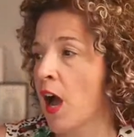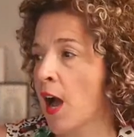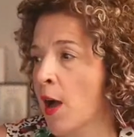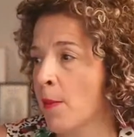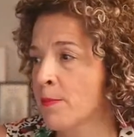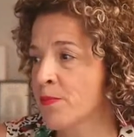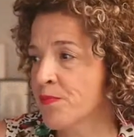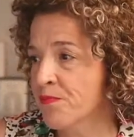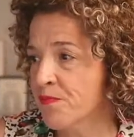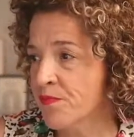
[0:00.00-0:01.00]

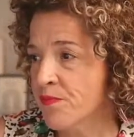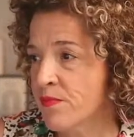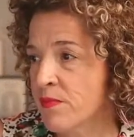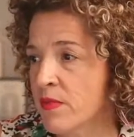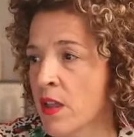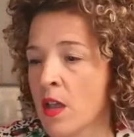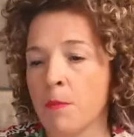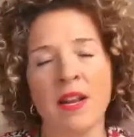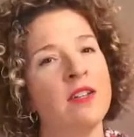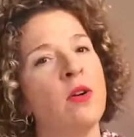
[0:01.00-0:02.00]
Um, but I